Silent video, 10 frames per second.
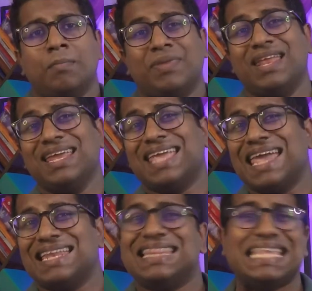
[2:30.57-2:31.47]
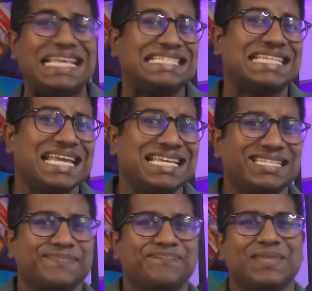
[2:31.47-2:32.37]
But then again, these
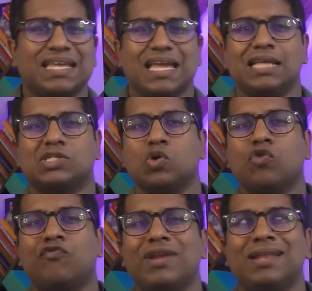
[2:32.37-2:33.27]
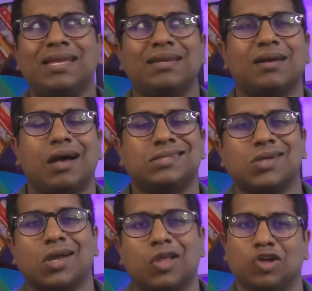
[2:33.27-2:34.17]
days, it's all really a
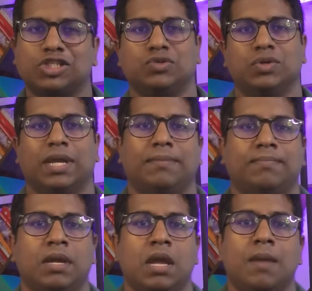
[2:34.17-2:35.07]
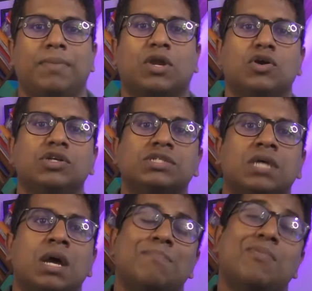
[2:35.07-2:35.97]
psychological game
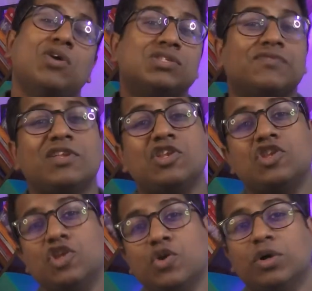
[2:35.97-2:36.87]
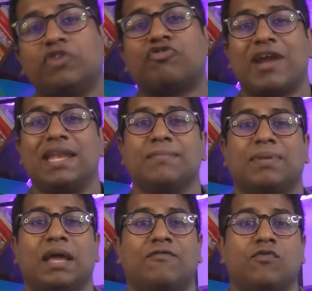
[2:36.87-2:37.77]
because most of the newer trading
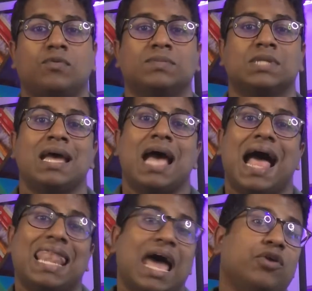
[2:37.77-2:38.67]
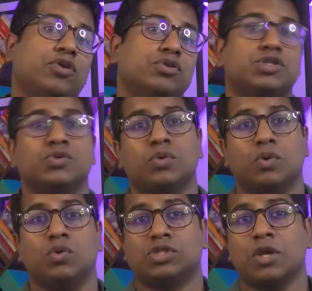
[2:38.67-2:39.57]
platforms allow you to
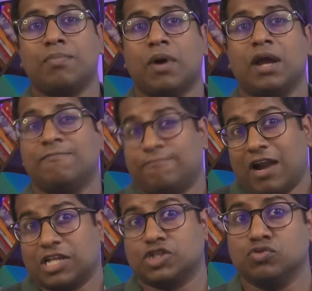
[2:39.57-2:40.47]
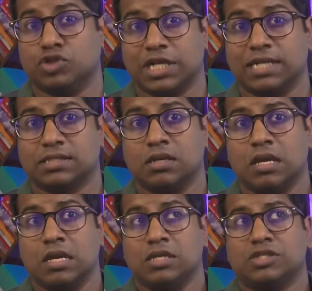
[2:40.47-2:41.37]
also buy fractional shares.
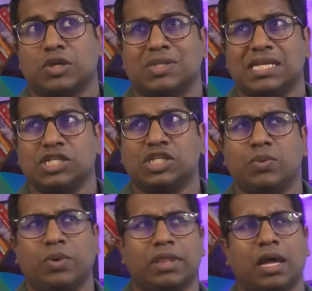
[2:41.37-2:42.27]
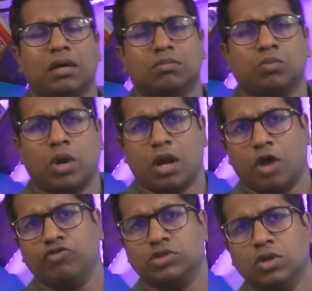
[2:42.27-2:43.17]
So essentially with that
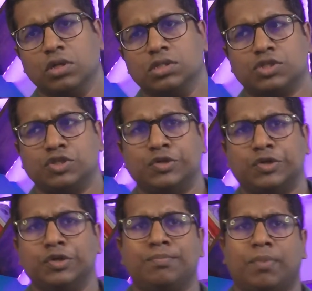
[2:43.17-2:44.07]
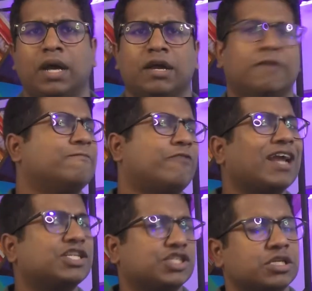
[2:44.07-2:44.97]
$100, you could buy a
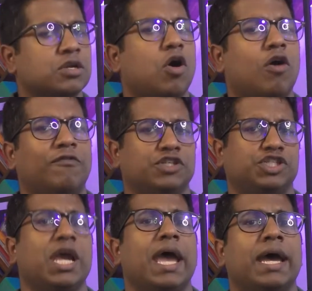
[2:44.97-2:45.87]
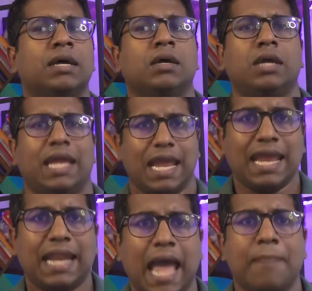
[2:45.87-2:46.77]
fraction of a share
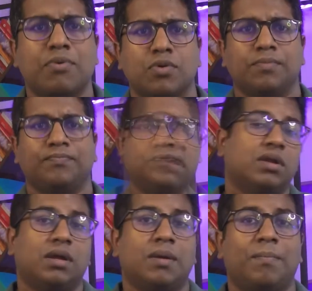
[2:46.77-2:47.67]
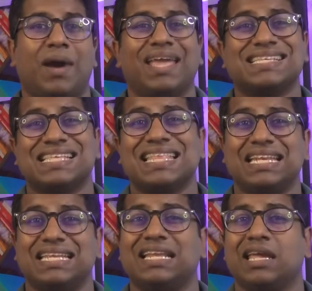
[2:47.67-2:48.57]
in Apple. But I guess at the
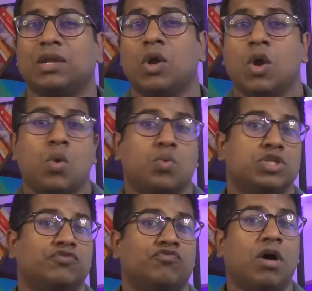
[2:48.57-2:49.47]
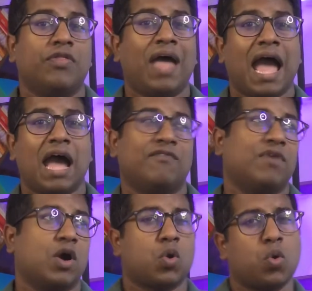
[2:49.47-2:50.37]
end of the day, would you rather have
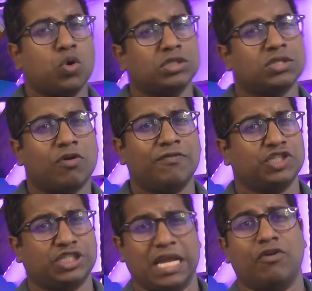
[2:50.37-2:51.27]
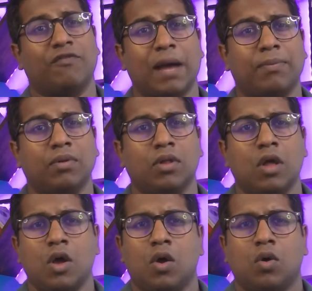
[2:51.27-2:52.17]
a quarter of a share of Apple,
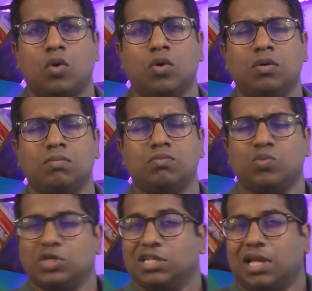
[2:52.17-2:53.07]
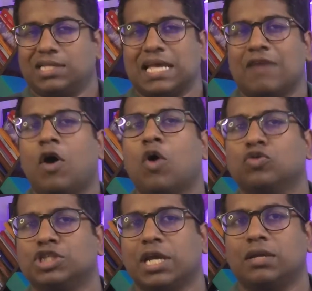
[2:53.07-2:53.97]
or would you like to have a
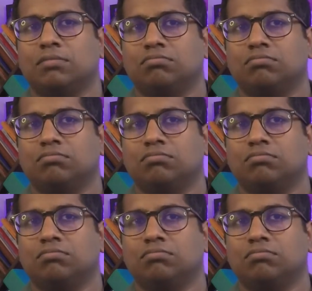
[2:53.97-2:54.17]
whole share?